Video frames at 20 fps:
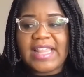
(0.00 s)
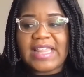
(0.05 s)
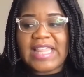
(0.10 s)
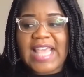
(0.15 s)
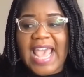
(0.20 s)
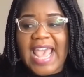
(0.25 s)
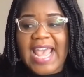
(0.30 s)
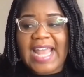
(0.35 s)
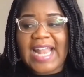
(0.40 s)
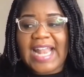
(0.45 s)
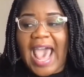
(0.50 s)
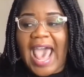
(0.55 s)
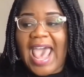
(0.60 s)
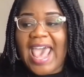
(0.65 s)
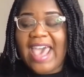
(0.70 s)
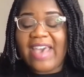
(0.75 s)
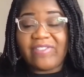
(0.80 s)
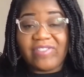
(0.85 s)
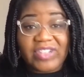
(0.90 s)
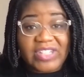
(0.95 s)
that I
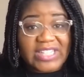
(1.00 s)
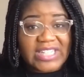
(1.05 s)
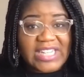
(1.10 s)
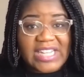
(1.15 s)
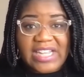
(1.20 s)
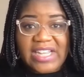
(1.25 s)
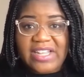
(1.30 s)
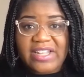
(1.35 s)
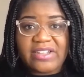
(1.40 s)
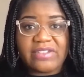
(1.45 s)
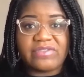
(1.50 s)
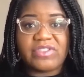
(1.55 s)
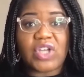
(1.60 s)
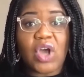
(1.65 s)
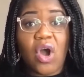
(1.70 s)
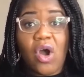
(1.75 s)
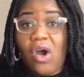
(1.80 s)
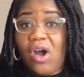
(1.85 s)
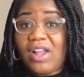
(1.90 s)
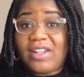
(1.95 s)
have lived
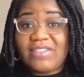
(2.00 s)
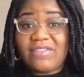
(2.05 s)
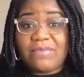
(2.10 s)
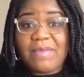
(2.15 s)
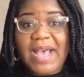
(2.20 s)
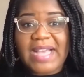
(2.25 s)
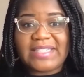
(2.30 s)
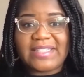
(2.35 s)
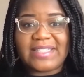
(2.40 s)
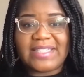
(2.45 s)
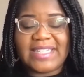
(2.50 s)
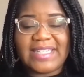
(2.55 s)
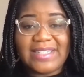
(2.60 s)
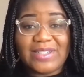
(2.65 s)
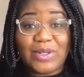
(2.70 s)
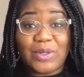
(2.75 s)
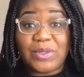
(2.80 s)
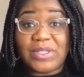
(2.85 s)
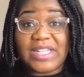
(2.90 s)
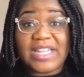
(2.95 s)
all of my
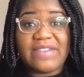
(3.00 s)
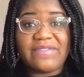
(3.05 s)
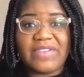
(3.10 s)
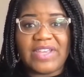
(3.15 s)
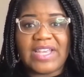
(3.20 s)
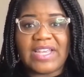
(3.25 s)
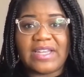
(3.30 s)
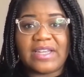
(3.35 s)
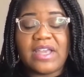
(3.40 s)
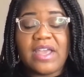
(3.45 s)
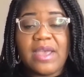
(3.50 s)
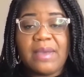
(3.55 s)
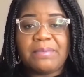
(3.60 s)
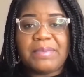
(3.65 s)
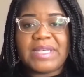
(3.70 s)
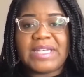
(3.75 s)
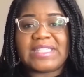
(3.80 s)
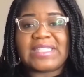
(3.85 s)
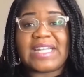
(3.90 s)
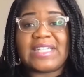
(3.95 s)
single living
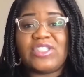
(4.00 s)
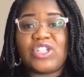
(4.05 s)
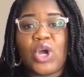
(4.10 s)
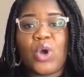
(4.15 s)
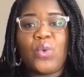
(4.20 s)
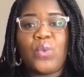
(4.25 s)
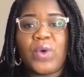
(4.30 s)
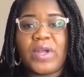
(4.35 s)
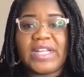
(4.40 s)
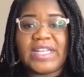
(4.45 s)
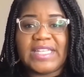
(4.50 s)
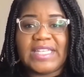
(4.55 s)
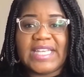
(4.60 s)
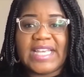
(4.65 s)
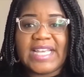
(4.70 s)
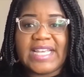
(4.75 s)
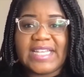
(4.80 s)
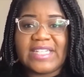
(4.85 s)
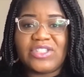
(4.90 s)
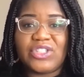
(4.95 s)
because I don't want to
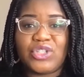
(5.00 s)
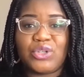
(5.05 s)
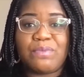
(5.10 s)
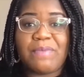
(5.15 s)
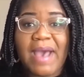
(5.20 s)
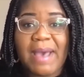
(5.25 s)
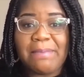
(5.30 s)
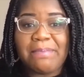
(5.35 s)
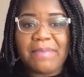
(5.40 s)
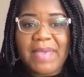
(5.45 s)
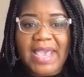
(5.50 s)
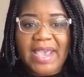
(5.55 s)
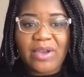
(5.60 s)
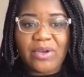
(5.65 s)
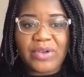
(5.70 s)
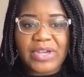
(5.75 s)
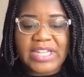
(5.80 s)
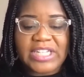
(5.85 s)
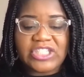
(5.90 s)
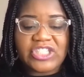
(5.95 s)
get into my
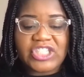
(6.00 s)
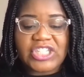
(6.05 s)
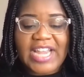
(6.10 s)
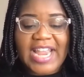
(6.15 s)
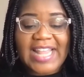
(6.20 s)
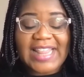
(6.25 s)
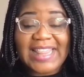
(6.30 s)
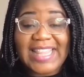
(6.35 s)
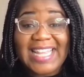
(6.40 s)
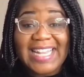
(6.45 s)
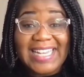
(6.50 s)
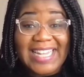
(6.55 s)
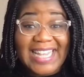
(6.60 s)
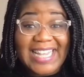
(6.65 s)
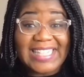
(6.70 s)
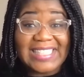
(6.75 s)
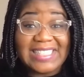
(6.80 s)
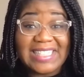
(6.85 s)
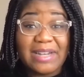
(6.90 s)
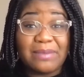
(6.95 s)
marriage and then
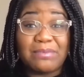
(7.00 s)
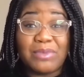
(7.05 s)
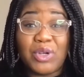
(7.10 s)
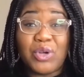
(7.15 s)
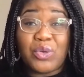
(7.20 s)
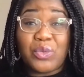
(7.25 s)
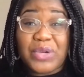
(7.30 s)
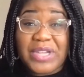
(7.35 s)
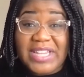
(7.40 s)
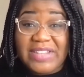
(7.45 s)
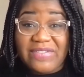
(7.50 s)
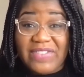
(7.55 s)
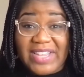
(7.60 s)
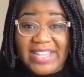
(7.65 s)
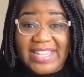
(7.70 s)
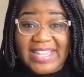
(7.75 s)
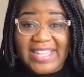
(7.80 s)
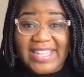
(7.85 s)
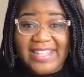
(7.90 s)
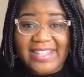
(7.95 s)
end up
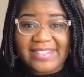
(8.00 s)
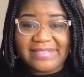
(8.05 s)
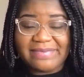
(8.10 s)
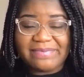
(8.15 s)
grieving it.